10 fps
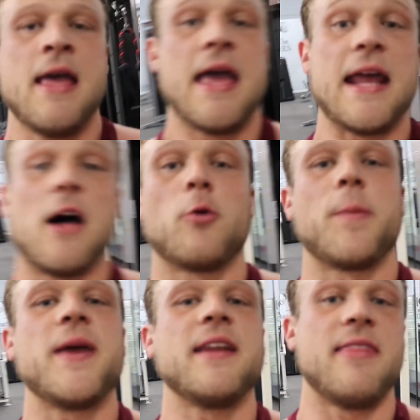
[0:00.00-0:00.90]
And I'll
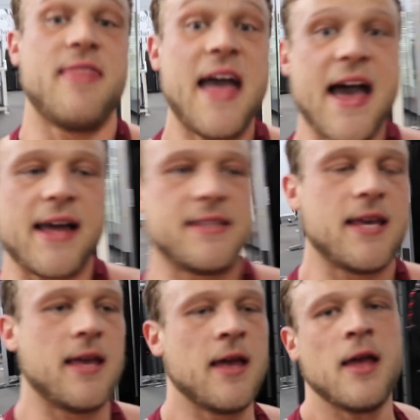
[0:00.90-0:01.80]
repeat that
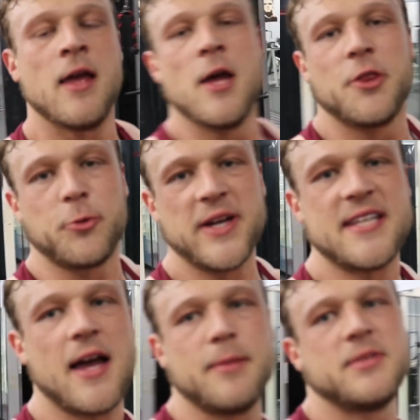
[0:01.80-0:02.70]
3
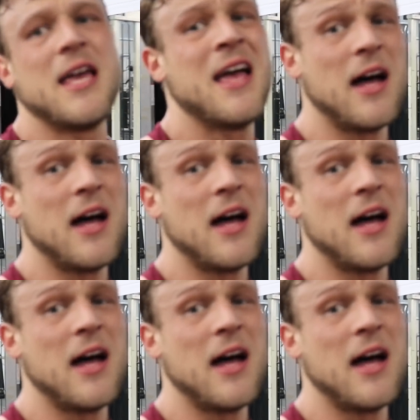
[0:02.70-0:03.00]
times.